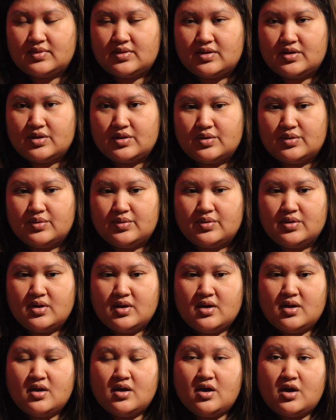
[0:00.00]
you know
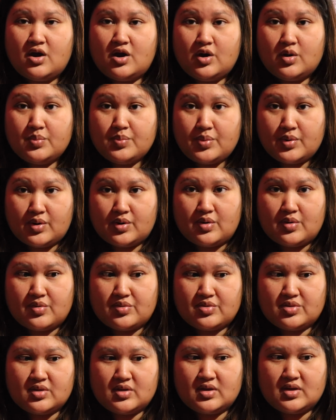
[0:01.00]
her
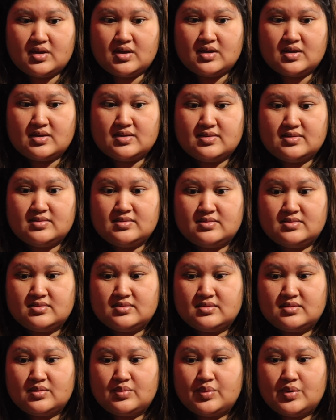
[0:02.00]
birth
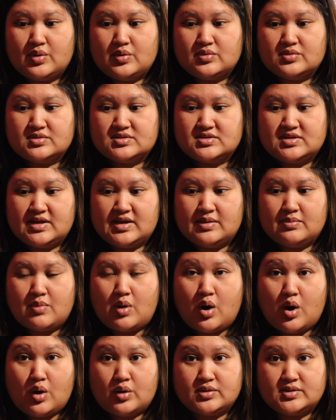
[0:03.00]
he's we don't see him
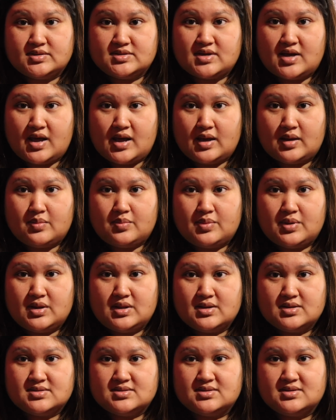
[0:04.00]
all the time he
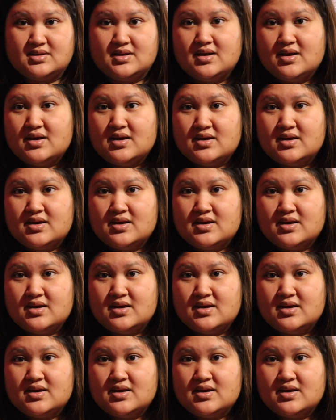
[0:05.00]
doesn't